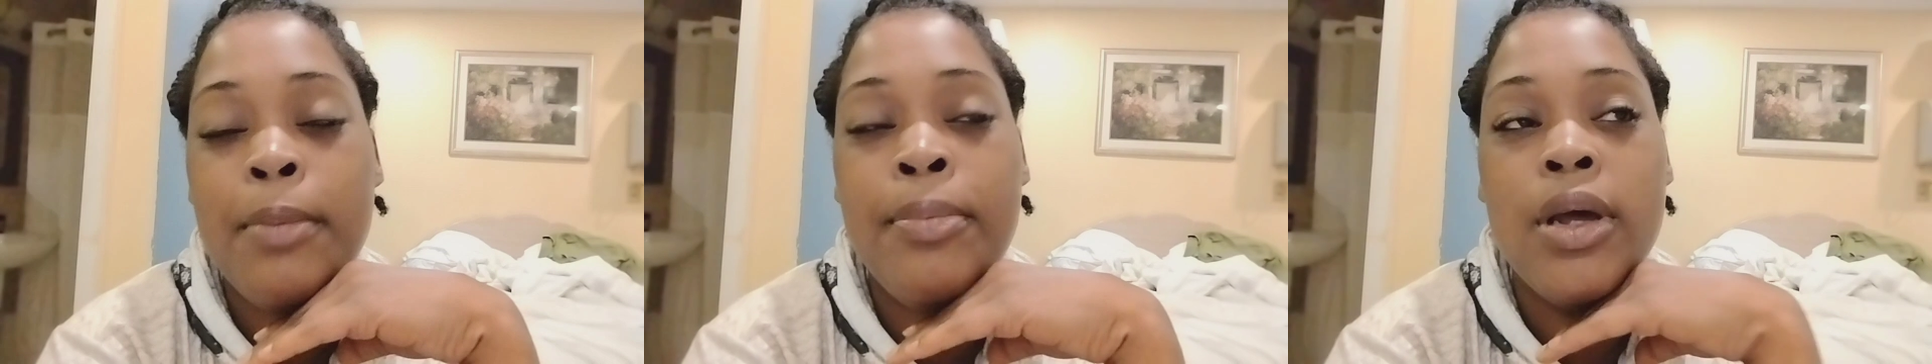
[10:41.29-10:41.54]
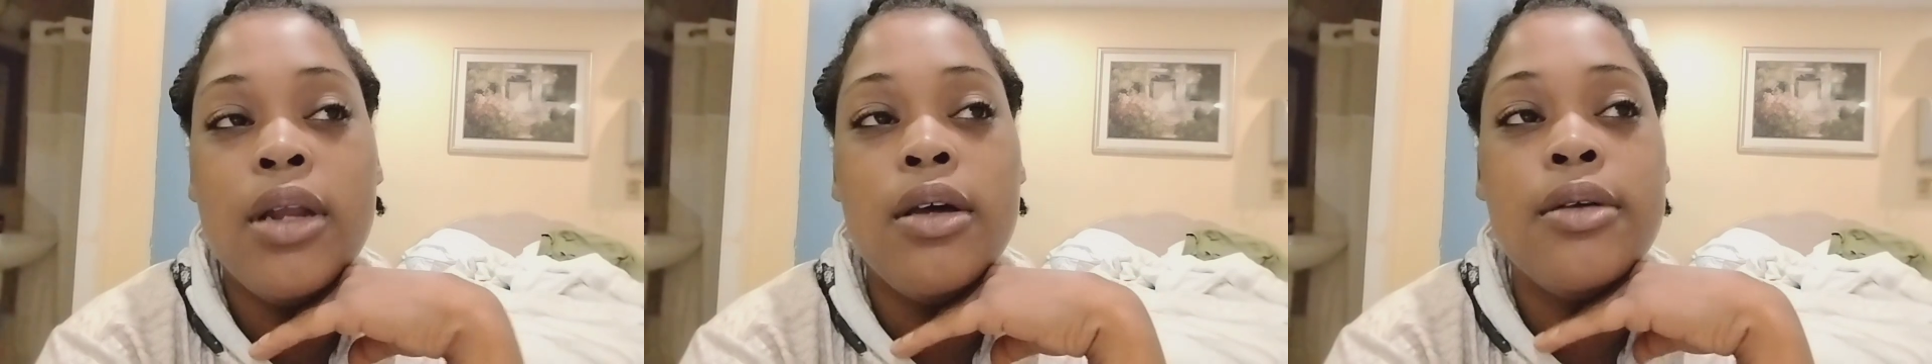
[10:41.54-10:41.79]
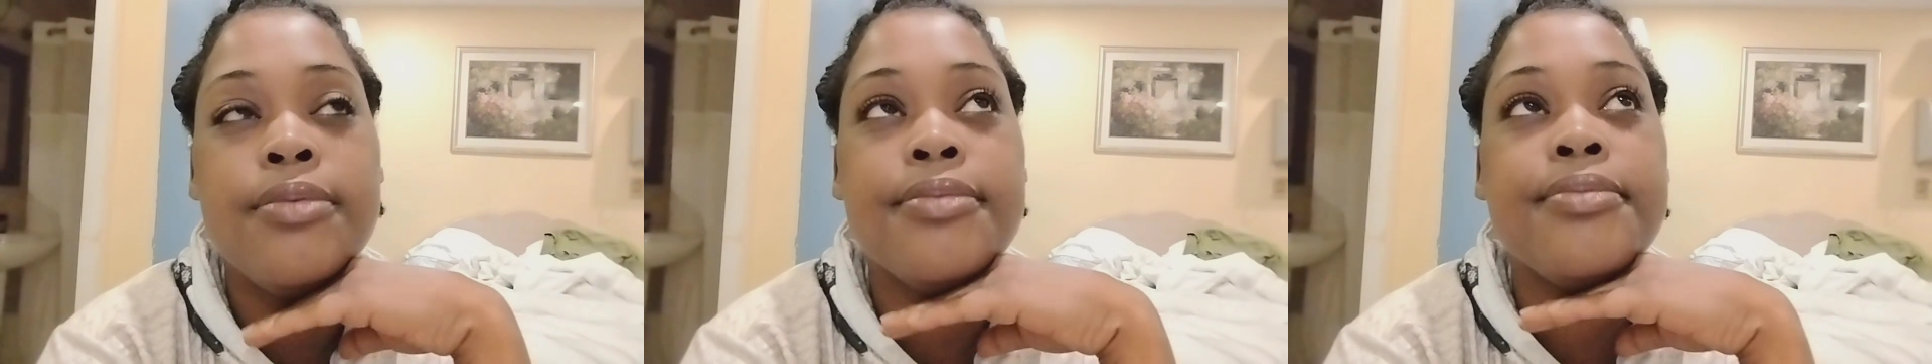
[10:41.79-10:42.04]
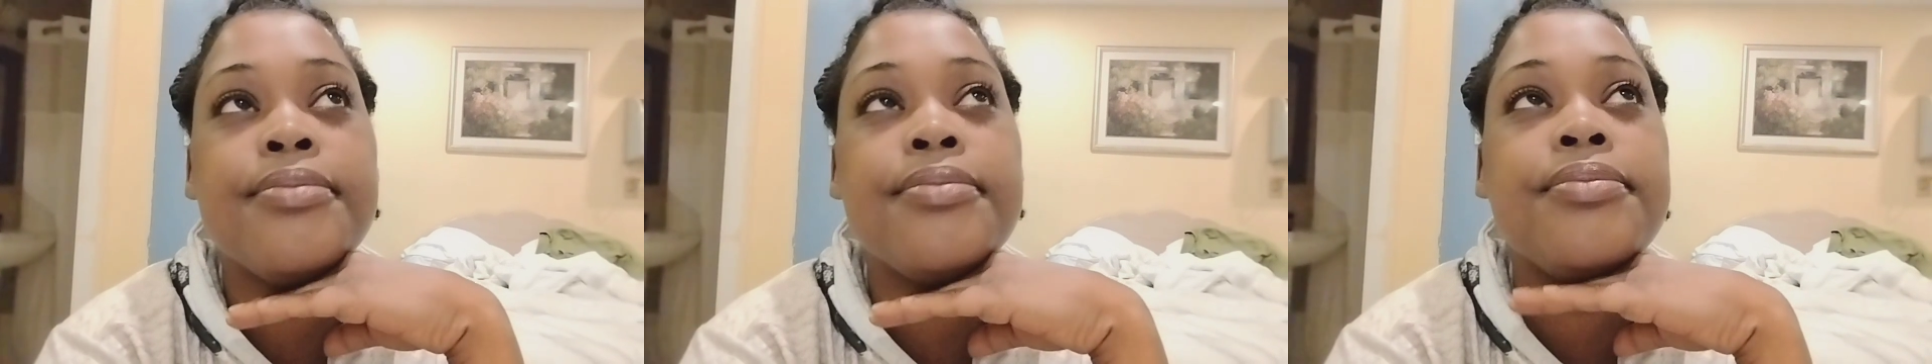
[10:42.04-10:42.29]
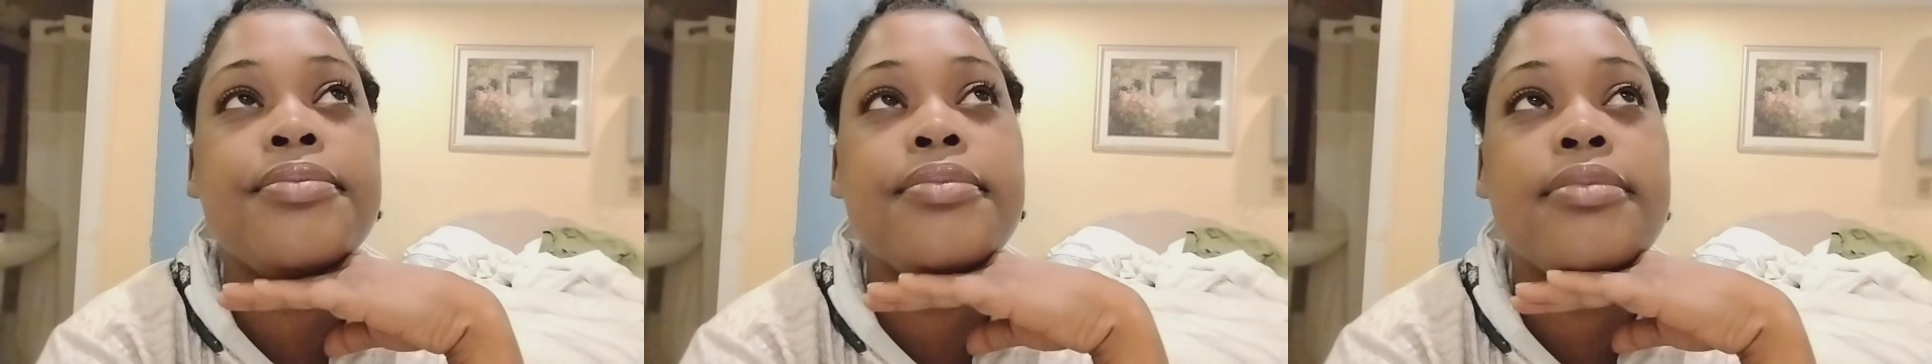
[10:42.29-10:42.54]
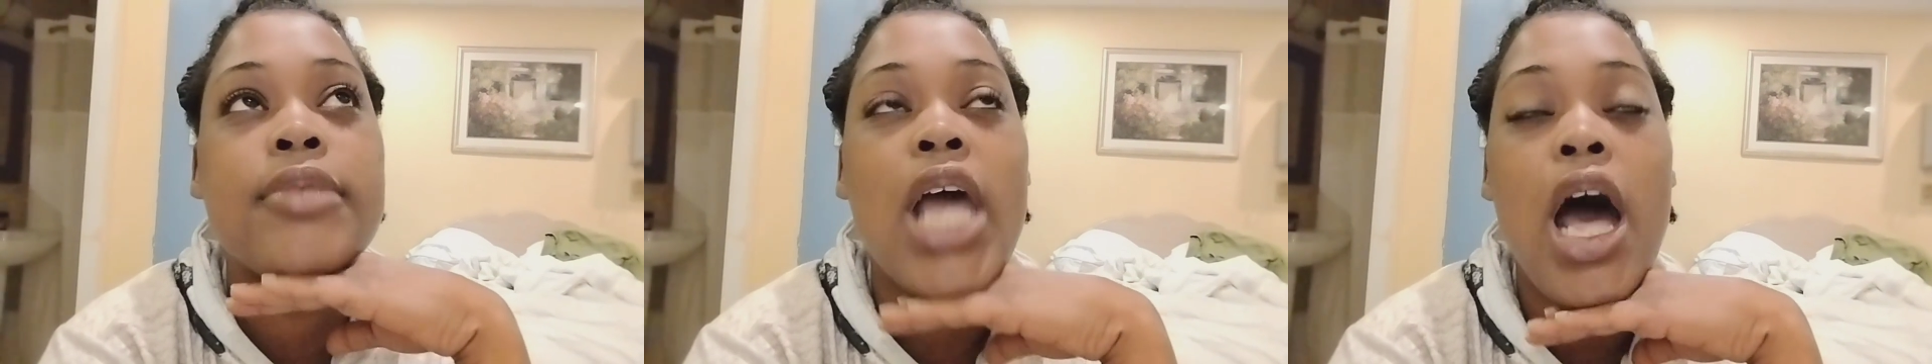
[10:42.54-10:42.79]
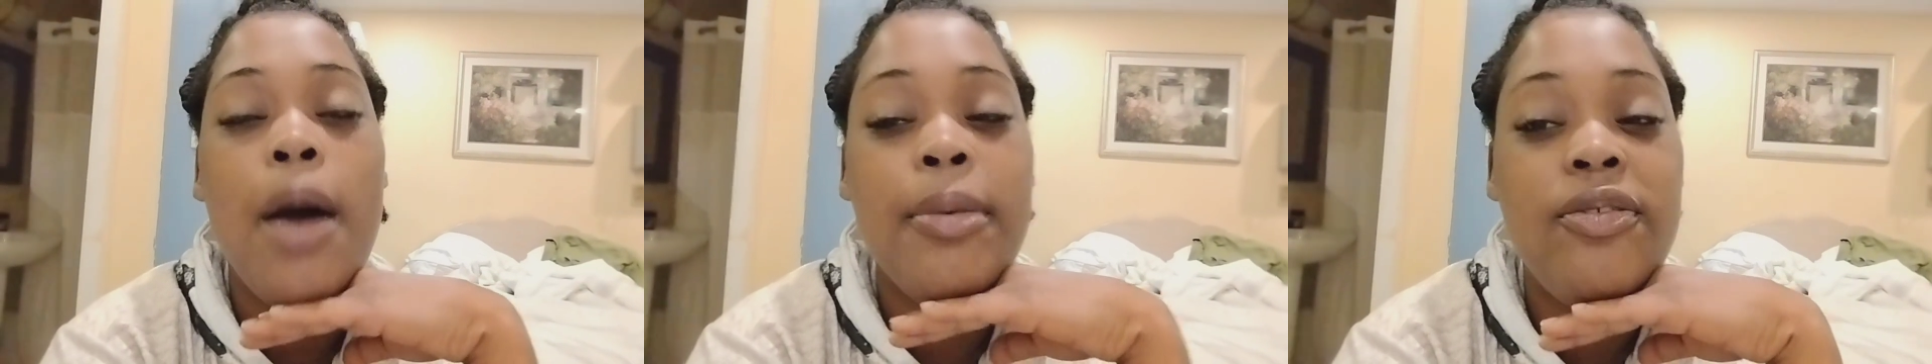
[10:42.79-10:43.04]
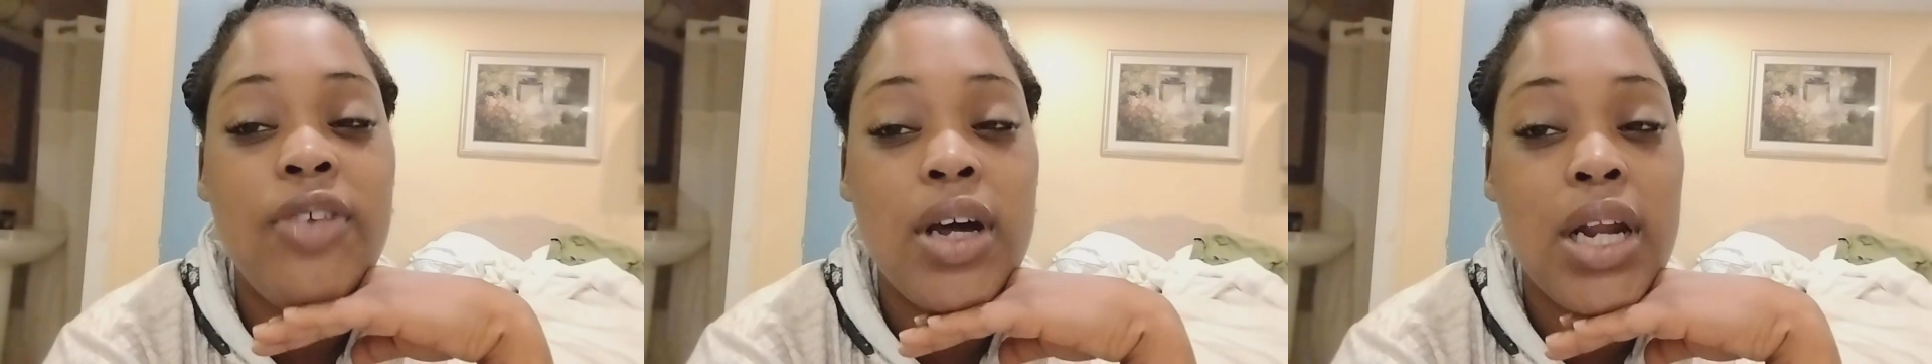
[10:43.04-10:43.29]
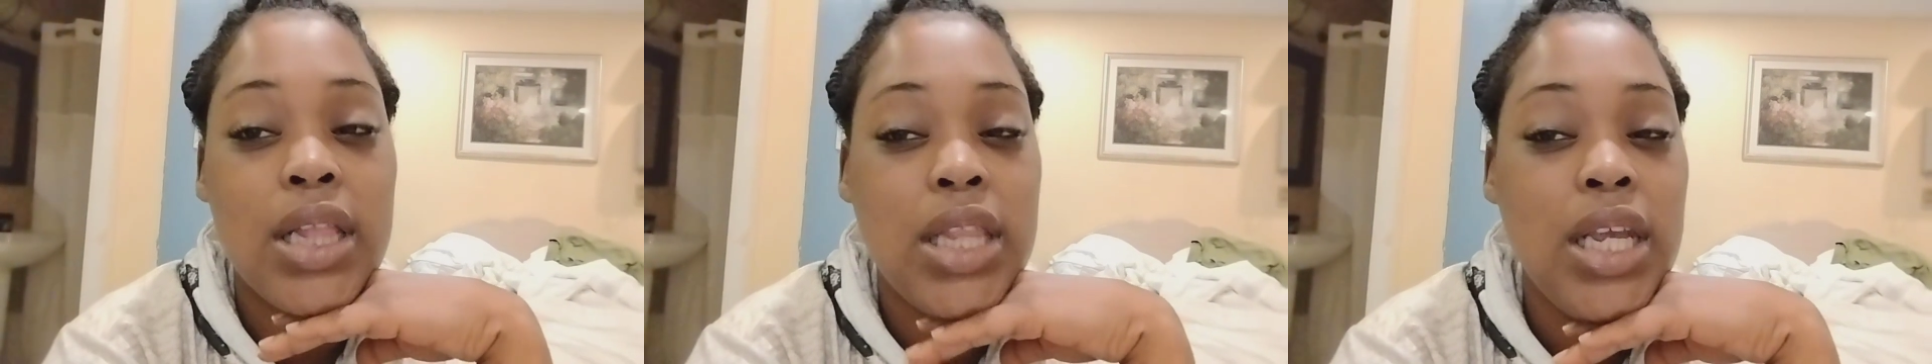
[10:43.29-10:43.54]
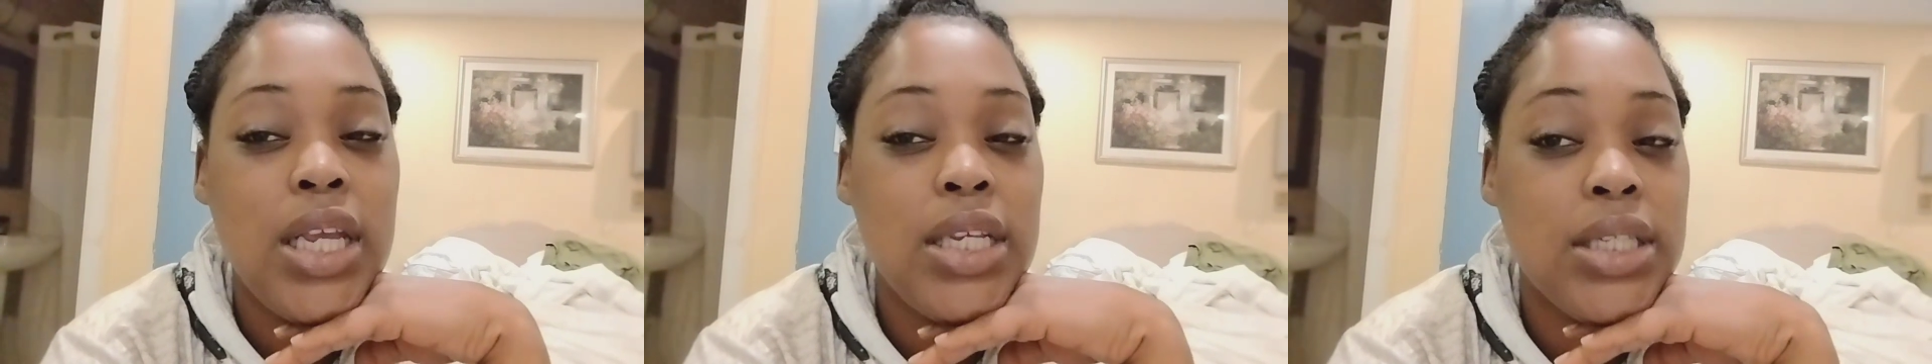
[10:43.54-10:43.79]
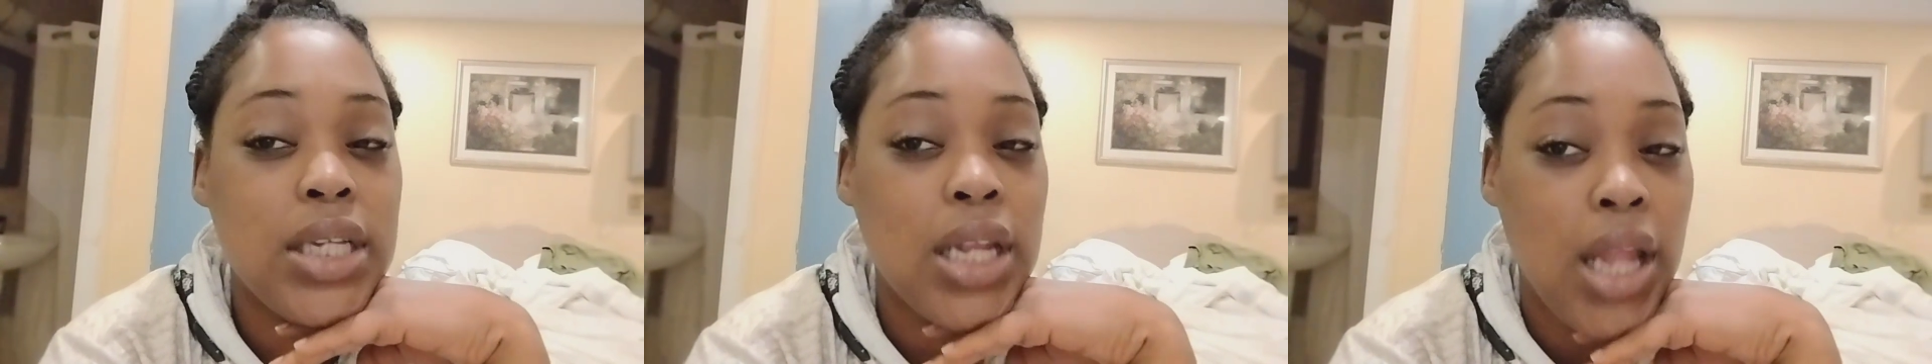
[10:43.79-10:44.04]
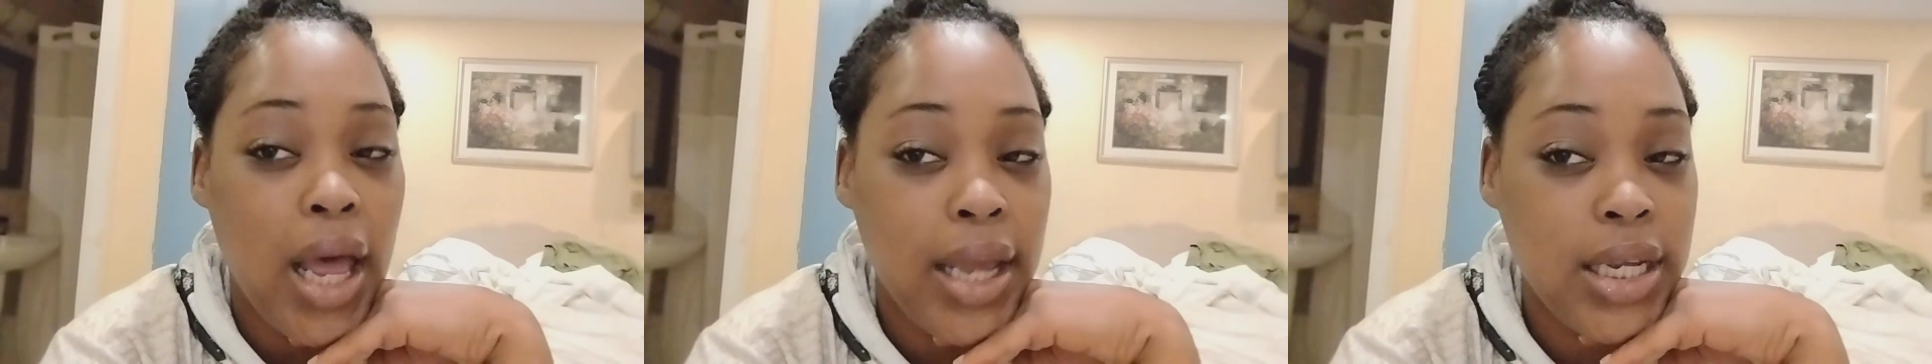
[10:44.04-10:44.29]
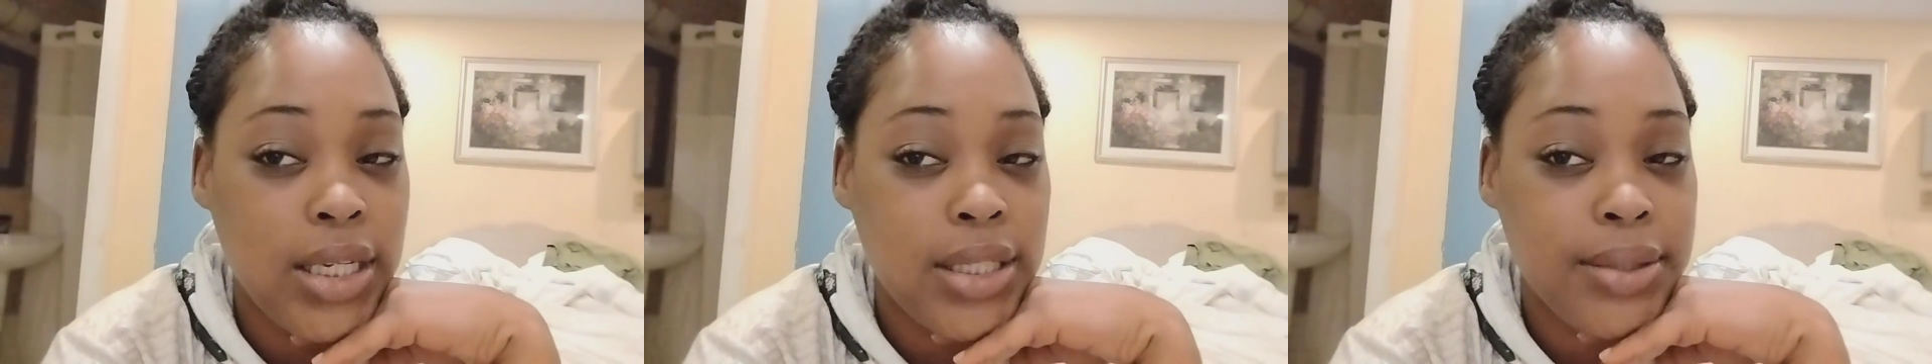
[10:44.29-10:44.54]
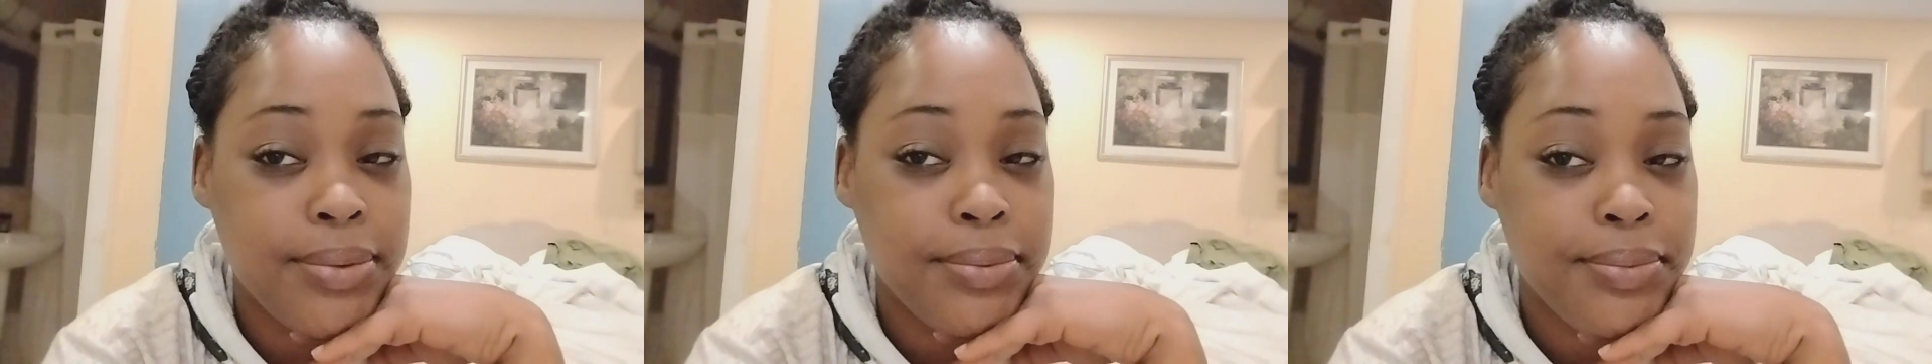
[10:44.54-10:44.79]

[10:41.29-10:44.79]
But, I'll be fine. I think he's lying.